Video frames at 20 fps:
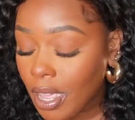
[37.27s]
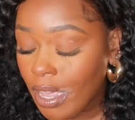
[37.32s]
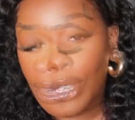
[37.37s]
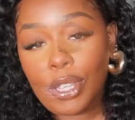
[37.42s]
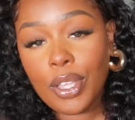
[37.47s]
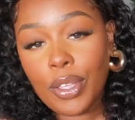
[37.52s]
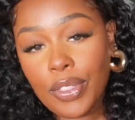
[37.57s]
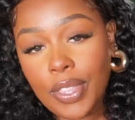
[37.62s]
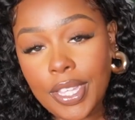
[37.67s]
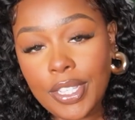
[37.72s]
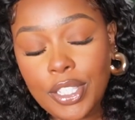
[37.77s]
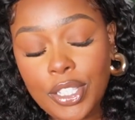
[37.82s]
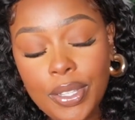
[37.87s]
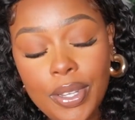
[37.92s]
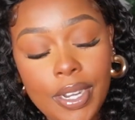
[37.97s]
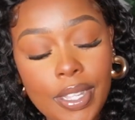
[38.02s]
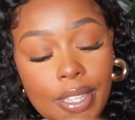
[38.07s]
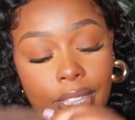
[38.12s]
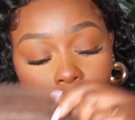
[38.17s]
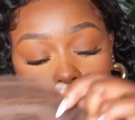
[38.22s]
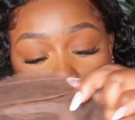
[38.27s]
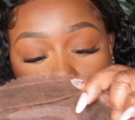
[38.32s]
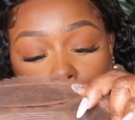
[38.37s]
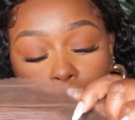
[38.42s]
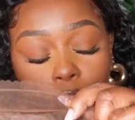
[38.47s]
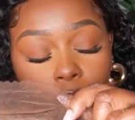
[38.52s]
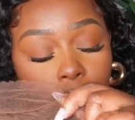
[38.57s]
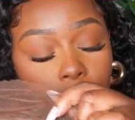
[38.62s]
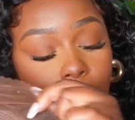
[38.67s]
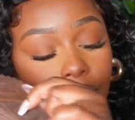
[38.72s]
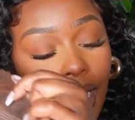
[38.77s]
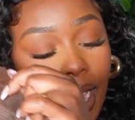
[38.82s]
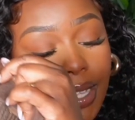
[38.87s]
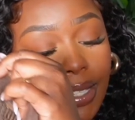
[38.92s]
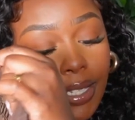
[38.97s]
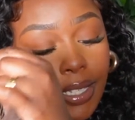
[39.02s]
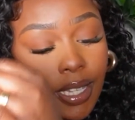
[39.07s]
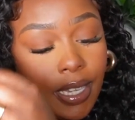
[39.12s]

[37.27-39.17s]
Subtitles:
So this unit that I'm showing you guys